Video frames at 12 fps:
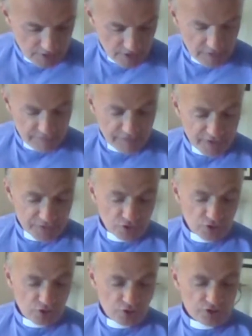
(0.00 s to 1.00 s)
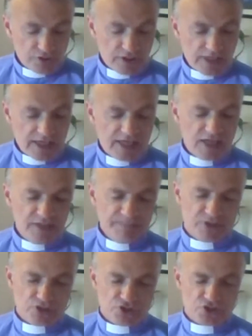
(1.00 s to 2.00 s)
Father God, help
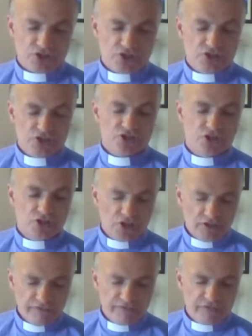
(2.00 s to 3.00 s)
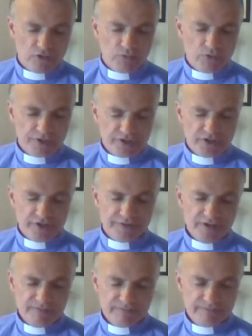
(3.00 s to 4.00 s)
us to love one another.